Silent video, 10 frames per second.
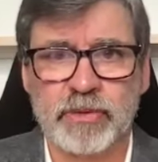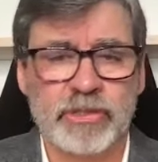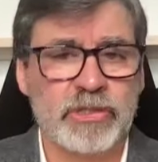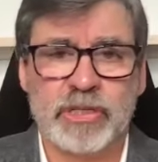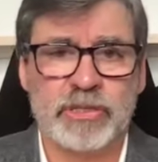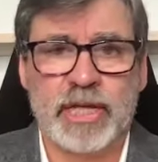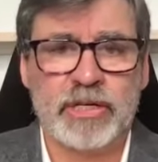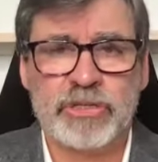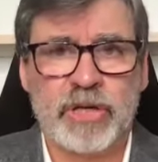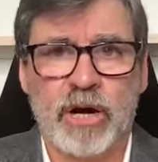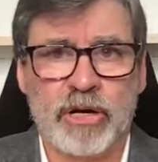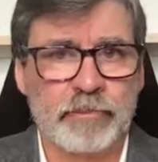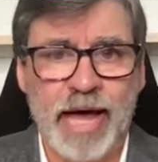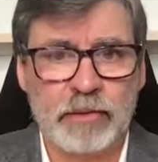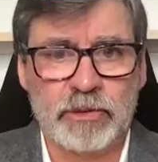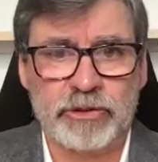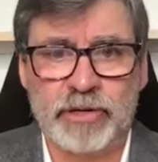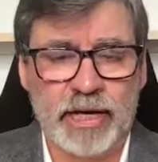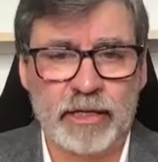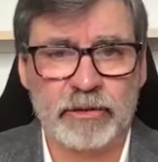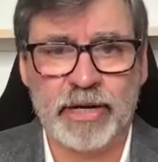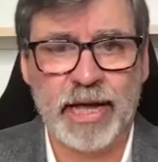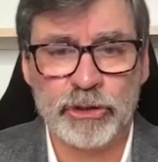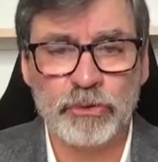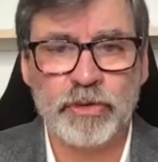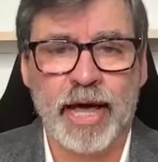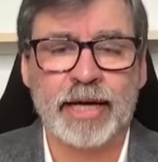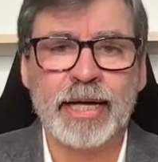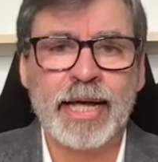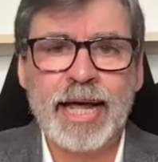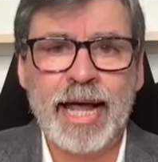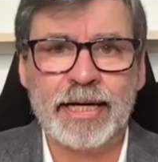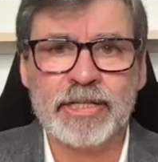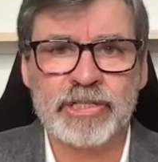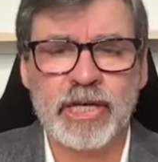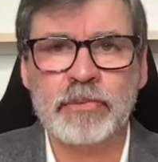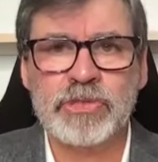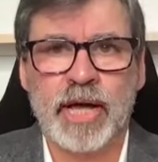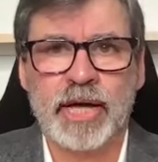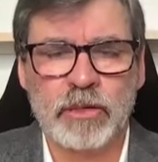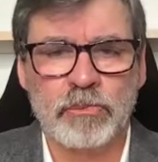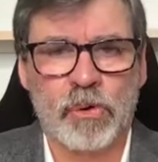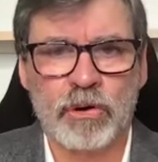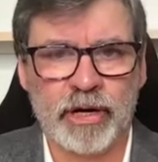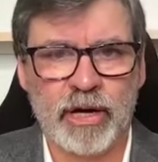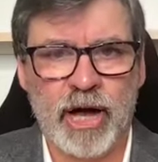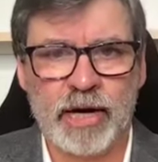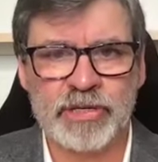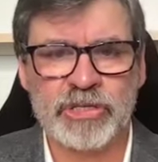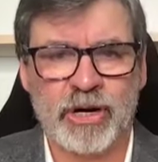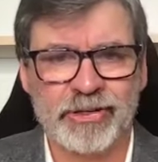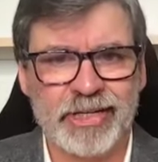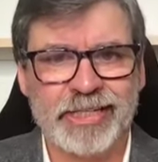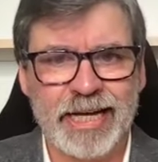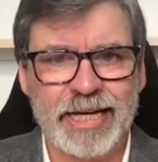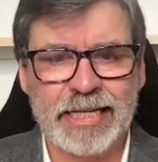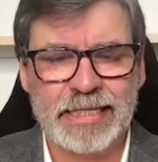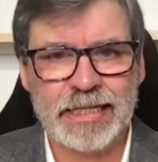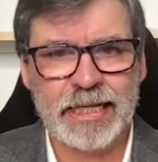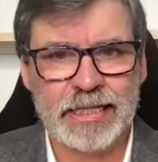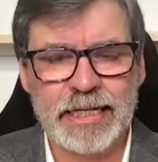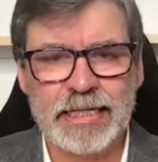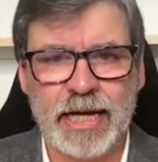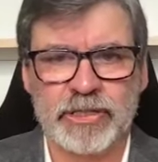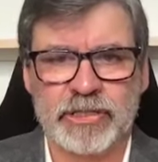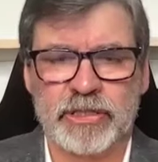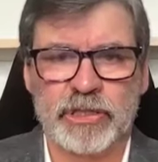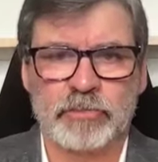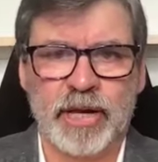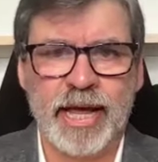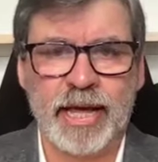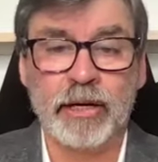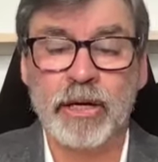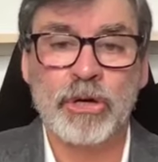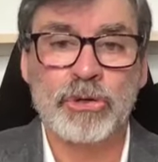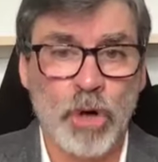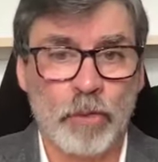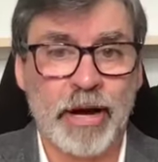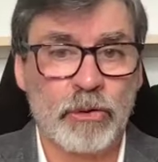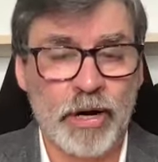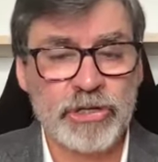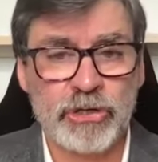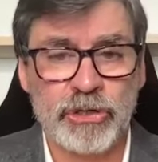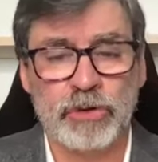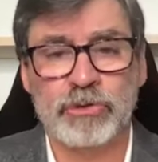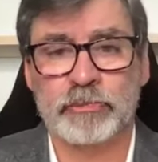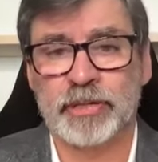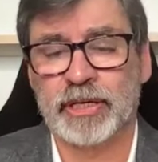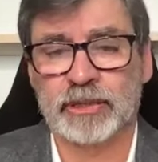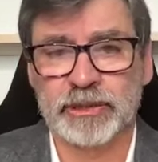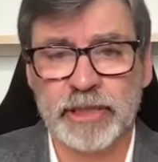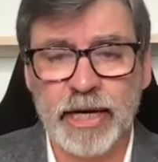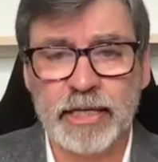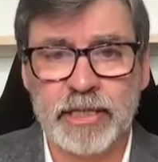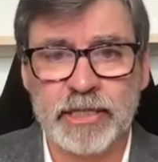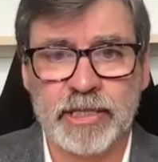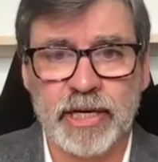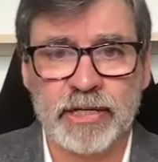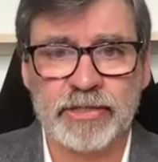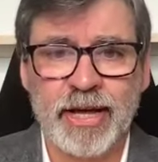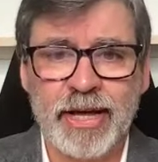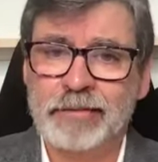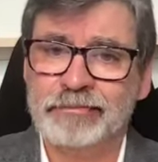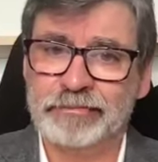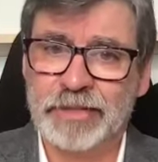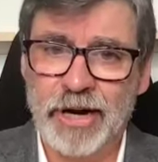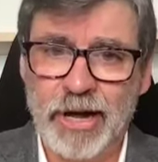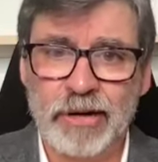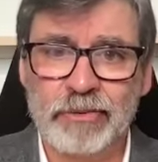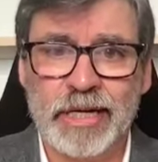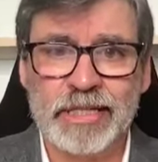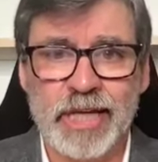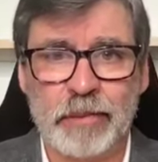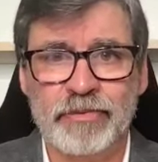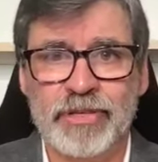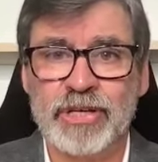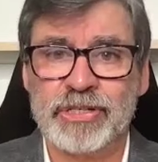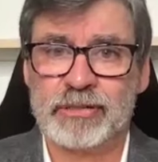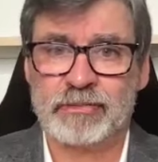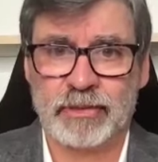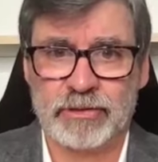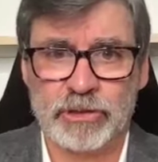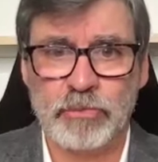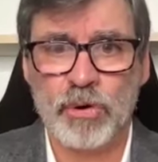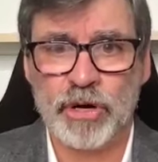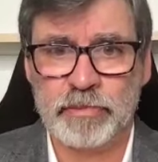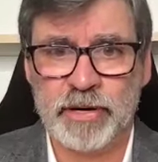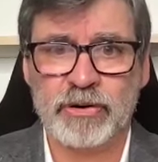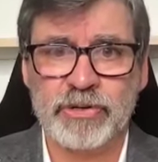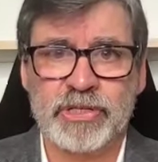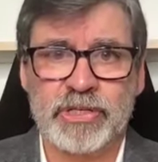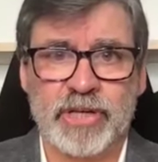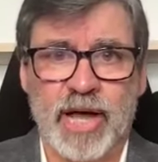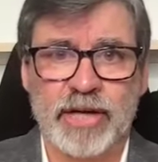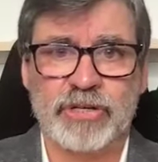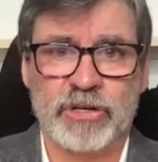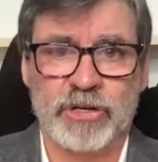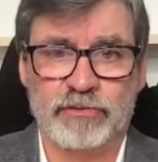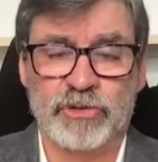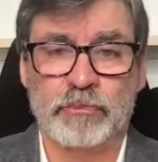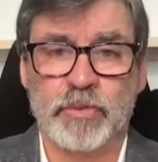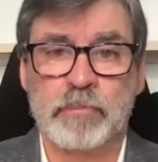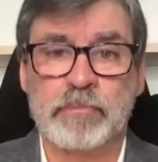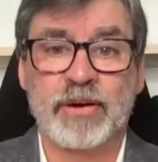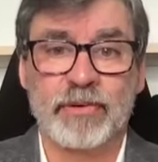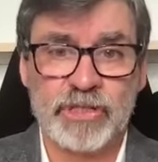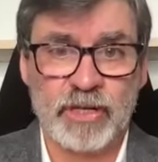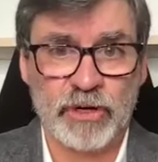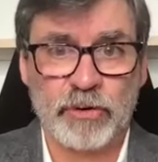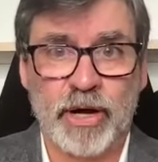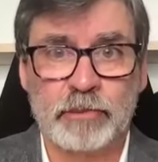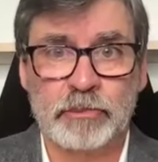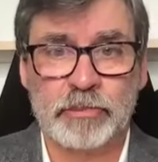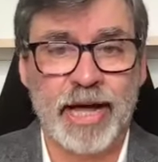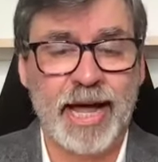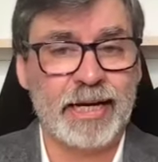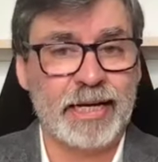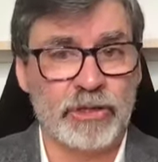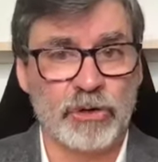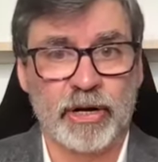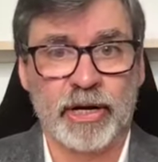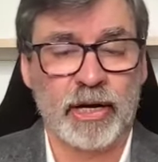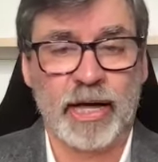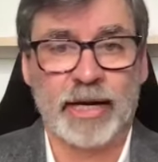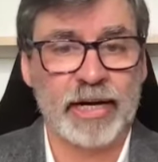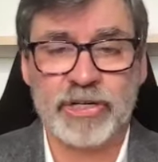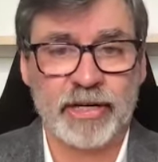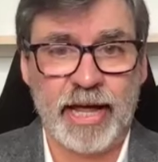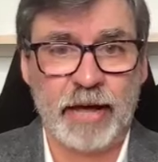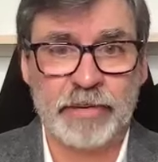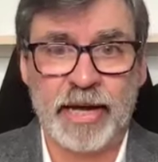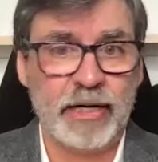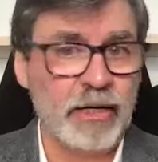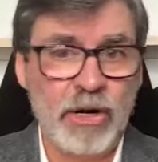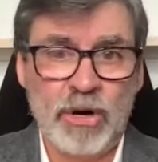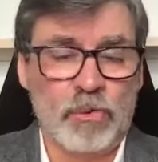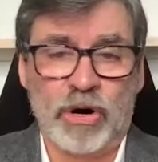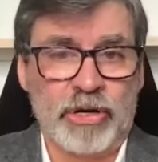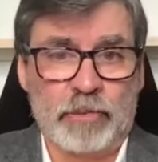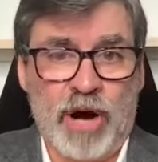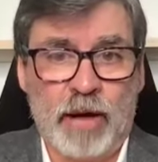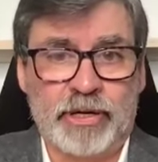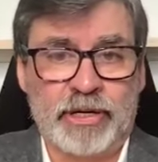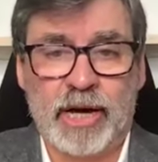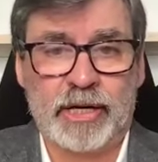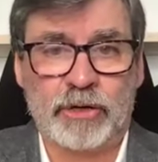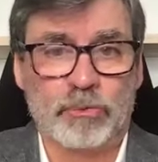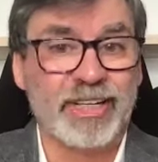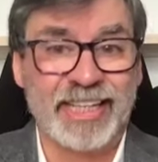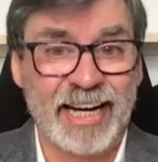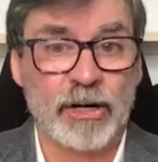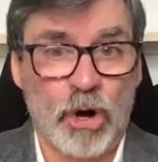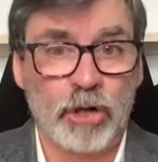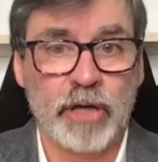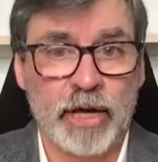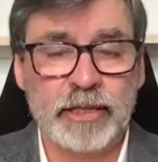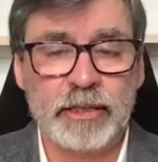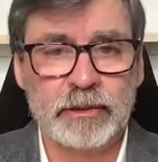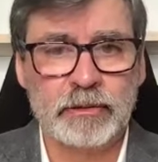She says they just aren't compatible. You can't do that. And it seems like the more economists start to dig into the details of this plan. So my question to you as a political scientist is, you know, is some of this smoke and mirrors designed to give the appearance of a credible plan during an election campaign where you're probably not going to really get called on it?